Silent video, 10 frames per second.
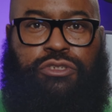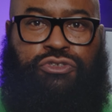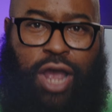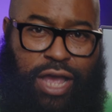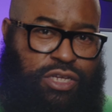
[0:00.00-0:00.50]

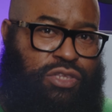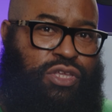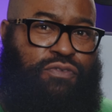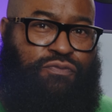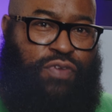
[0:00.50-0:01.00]
Tracking
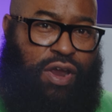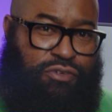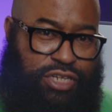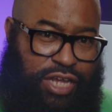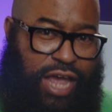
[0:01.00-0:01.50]
the
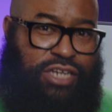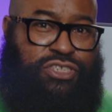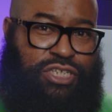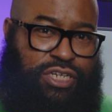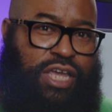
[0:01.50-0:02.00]

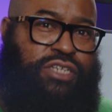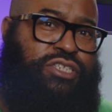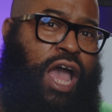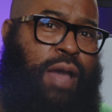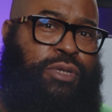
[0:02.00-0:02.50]
variation in
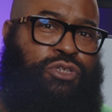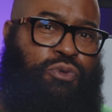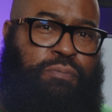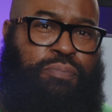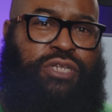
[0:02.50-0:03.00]
time
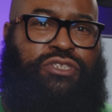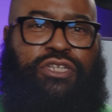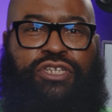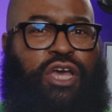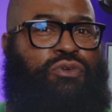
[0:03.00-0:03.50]
between beats
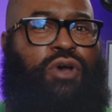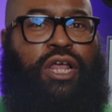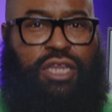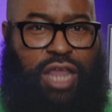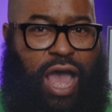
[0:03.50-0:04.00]
can tell you
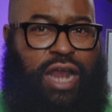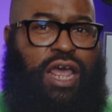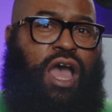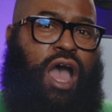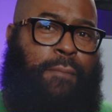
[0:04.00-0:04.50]
a lot
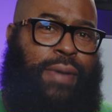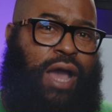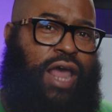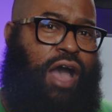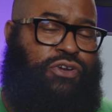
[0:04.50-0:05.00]

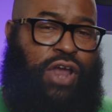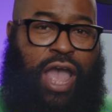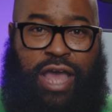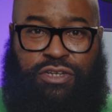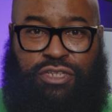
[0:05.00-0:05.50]
about how you're
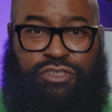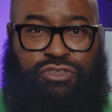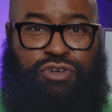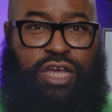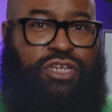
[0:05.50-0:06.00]
handling
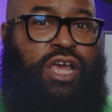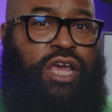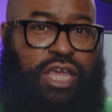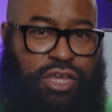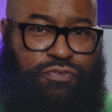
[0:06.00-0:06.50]
stress,
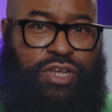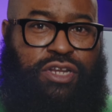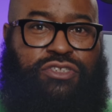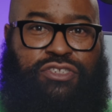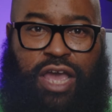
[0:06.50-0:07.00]

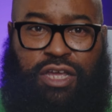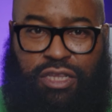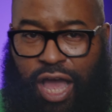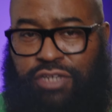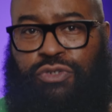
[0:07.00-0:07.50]
even
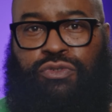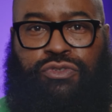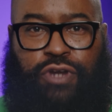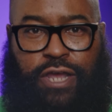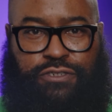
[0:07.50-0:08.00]
psychological
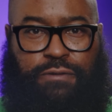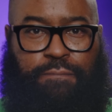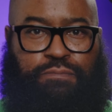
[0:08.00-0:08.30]
stress.